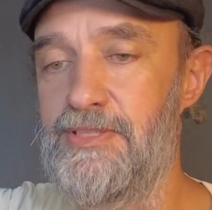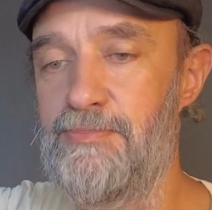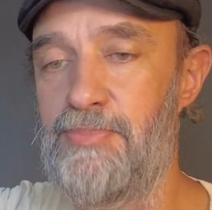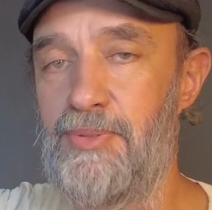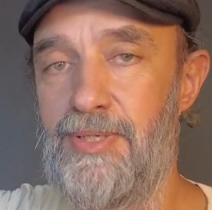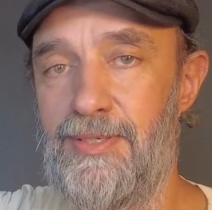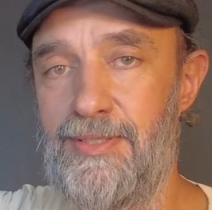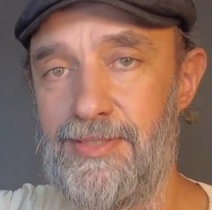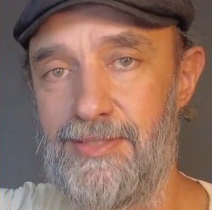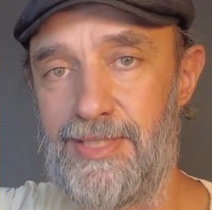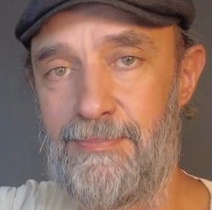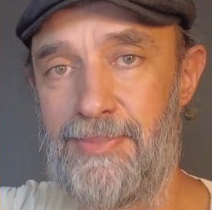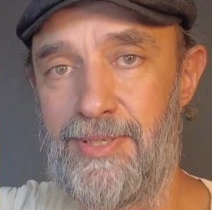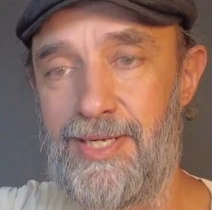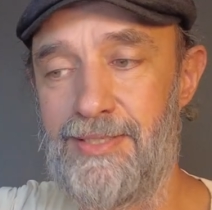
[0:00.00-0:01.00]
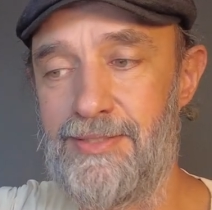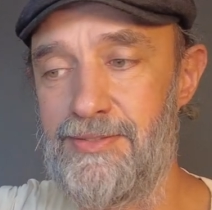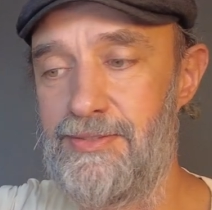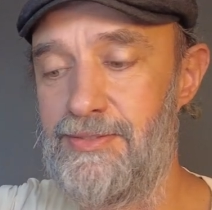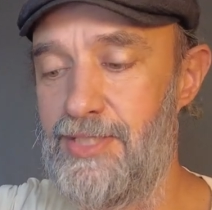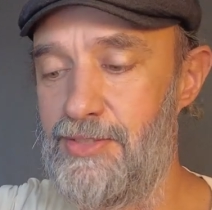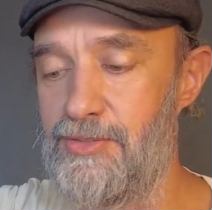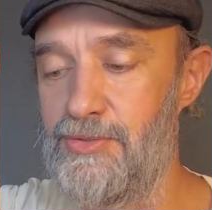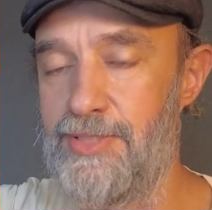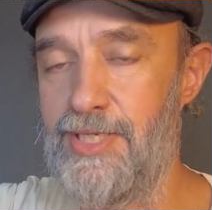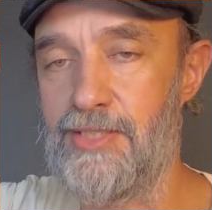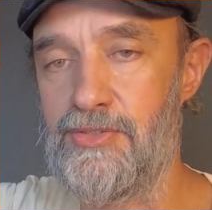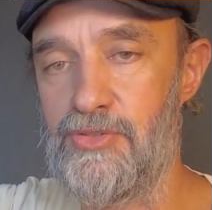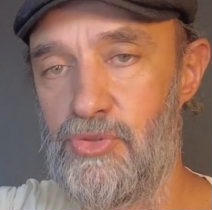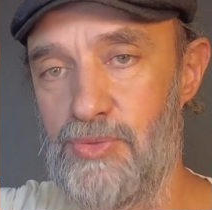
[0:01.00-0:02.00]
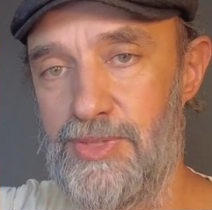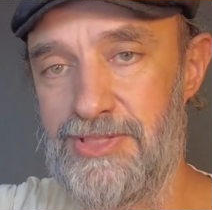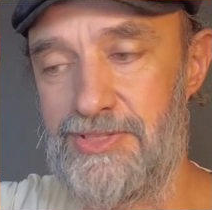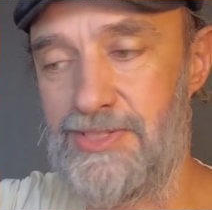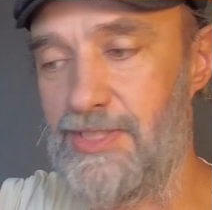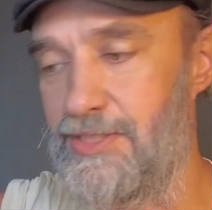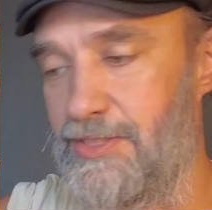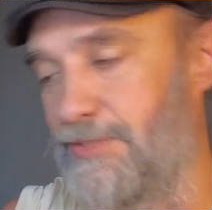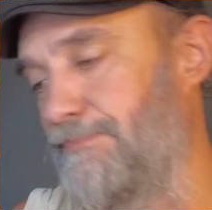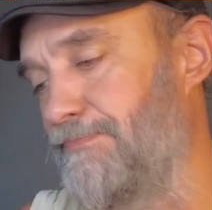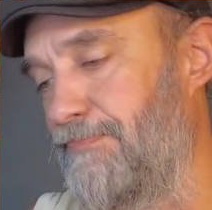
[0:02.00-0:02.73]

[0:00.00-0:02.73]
a part that you get to a sticker.